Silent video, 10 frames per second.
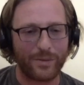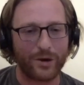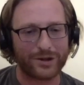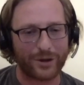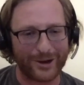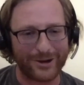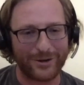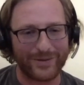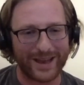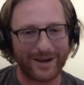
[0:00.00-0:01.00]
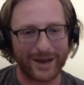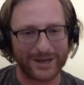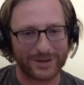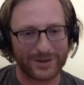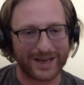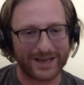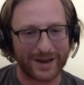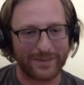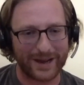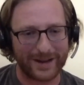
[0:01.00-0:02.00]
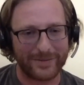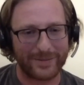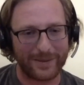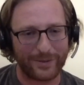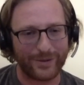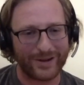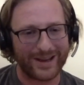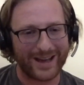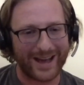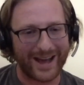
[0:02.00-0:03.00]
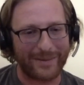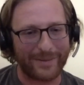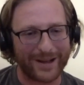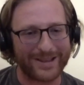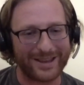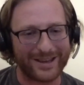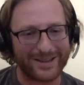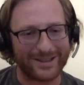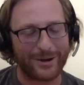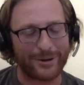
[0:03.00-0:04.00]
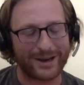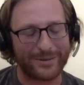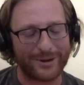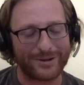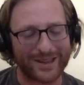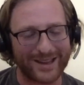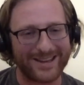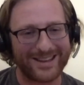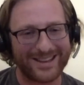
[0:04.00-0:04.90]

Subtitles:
what's going on over there and make sure that we're actually able to benefit people under the wholesale model there.